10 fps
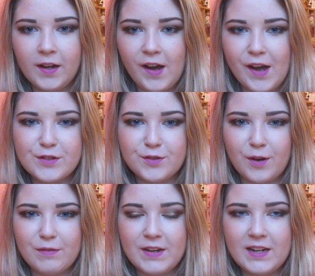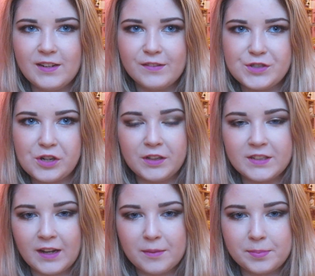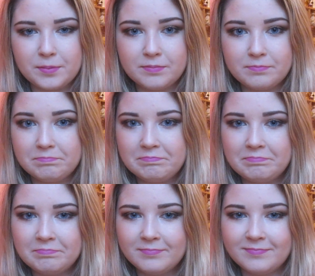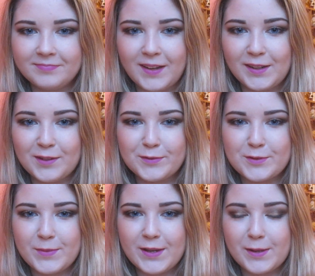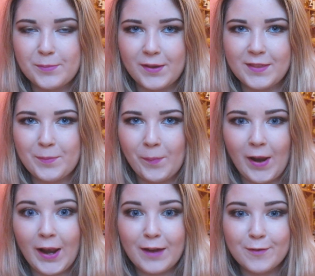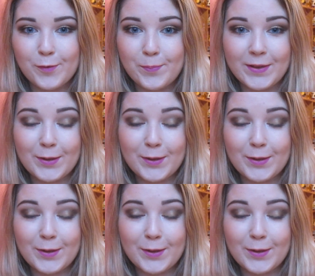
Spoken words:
I don't know, I really love Johnny Depp. I'd love to meet him. I think my life would be